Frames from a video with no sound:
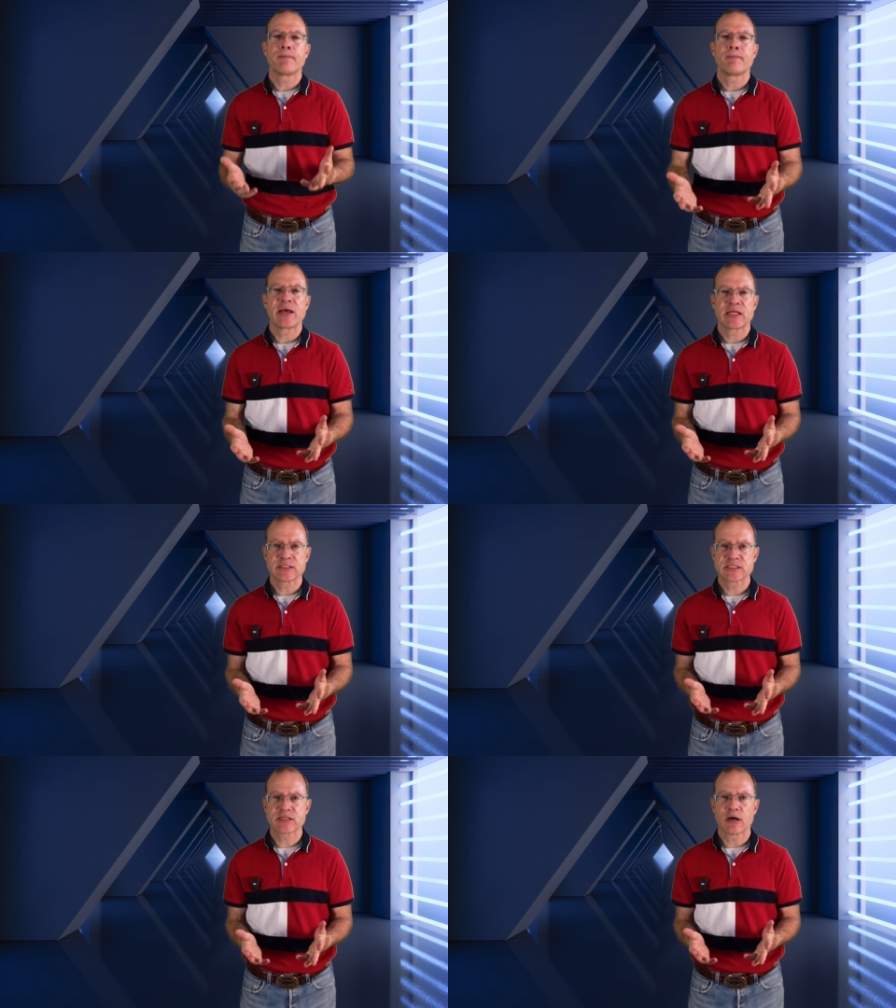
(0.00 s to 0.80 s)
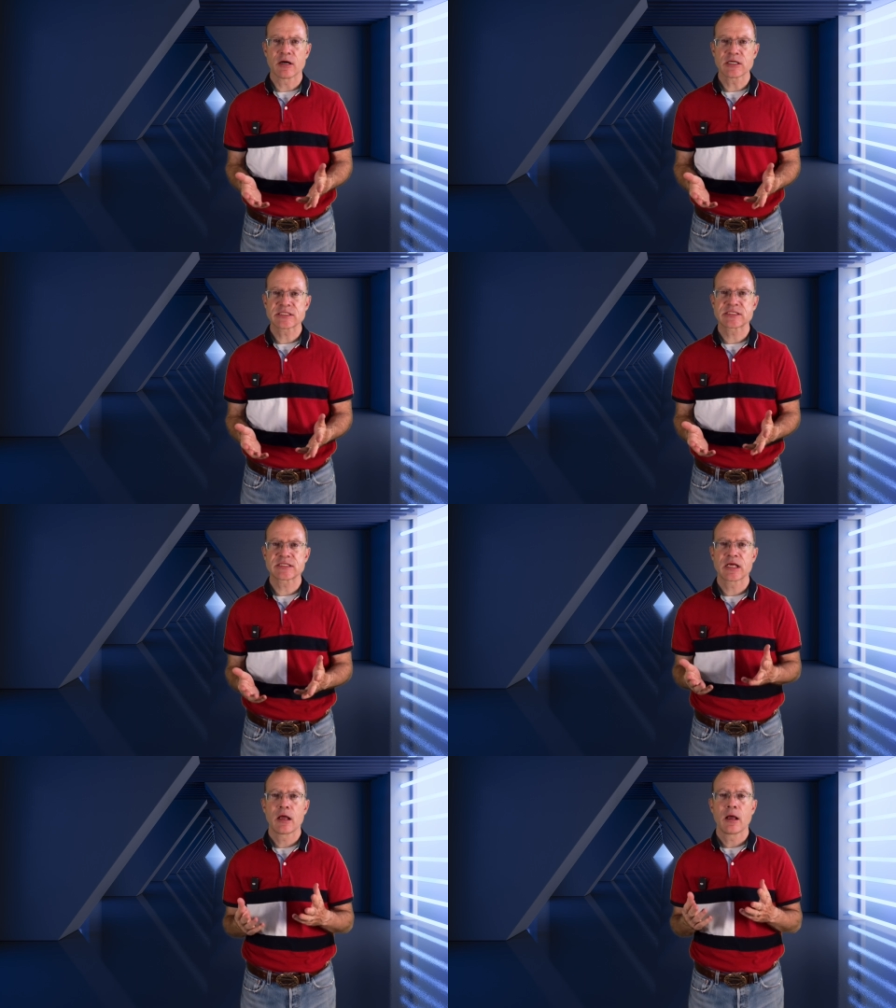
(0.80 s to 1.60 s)
the better
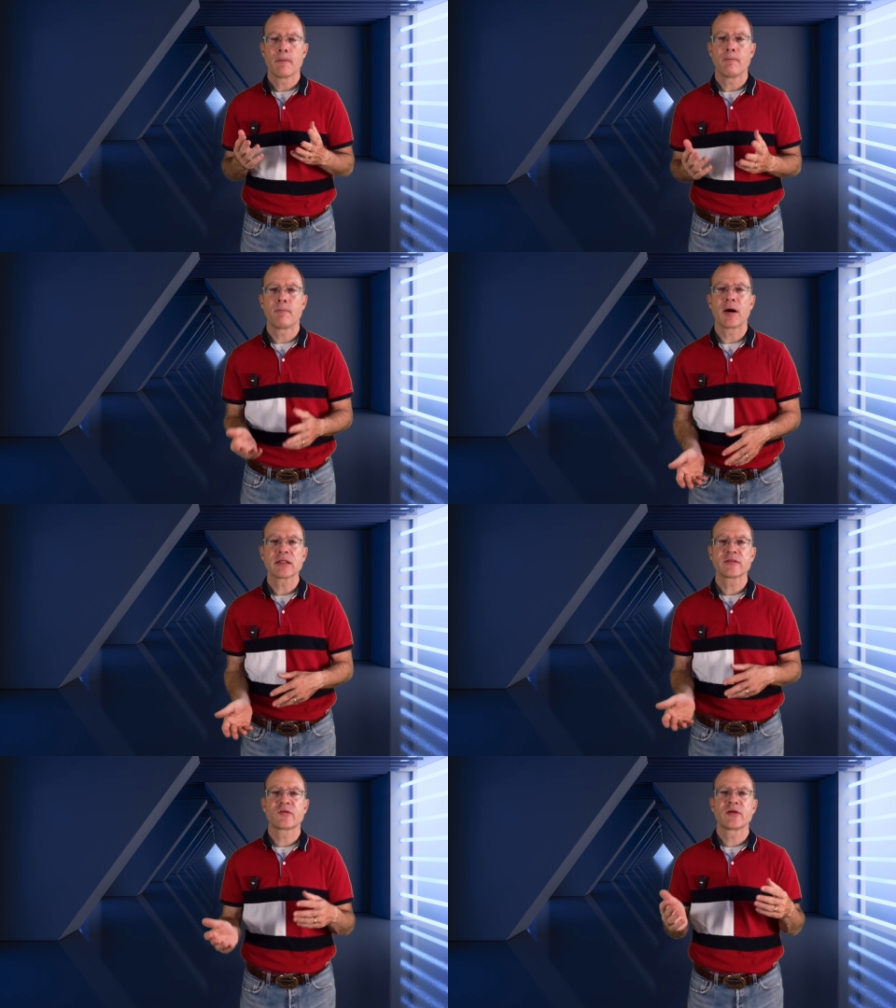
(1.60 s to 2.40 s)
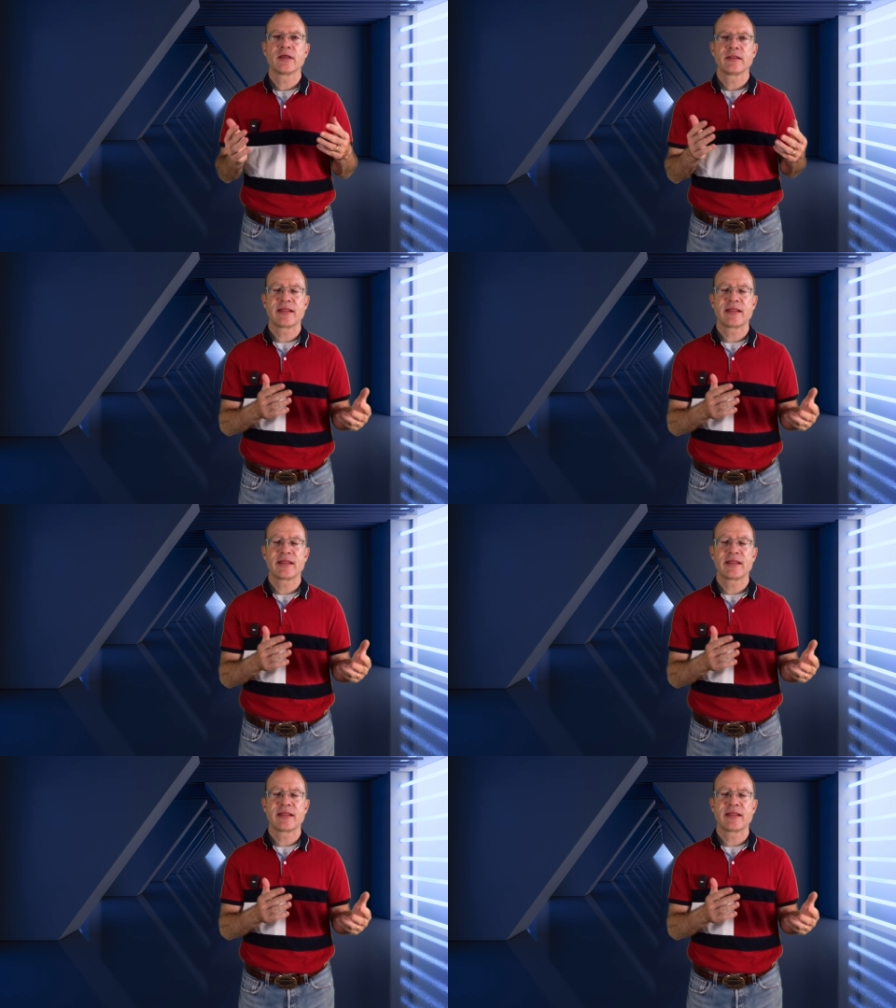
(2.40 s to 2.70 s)
stars, but